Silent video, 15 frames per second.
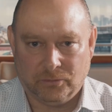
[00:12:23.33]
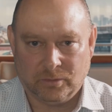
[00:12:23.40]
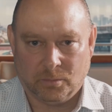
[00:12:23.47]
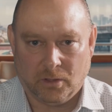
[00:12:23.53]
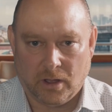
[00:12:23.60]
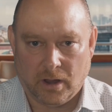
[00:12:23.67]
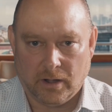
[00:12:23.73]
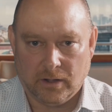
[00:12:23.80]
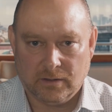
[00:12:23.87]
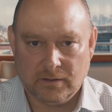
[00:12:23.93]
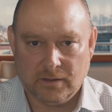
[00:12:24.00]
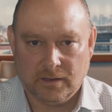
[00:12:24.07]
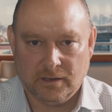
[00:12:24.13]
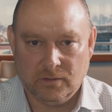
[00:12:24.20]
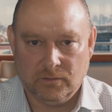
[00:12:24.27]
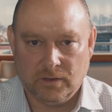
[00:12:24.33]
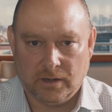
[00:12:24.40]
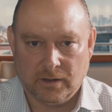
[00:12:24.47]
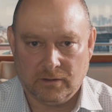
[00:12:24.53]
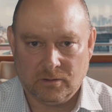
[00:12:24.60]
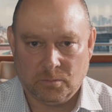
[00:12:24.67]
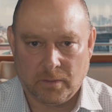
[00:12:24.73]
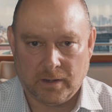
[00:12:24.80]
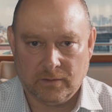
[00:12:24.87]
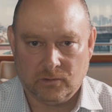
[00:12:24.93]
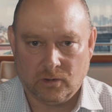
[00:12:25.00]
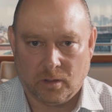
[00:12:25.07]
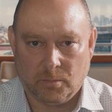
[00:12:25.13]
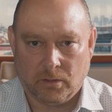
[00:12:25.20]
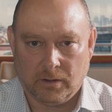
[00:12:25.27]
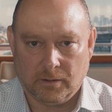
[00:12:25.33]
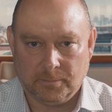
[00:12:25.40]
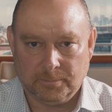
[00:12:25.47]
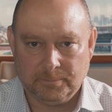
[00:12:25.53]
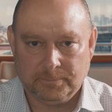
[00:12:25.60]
from the heart, and you've done a tremendous job on it.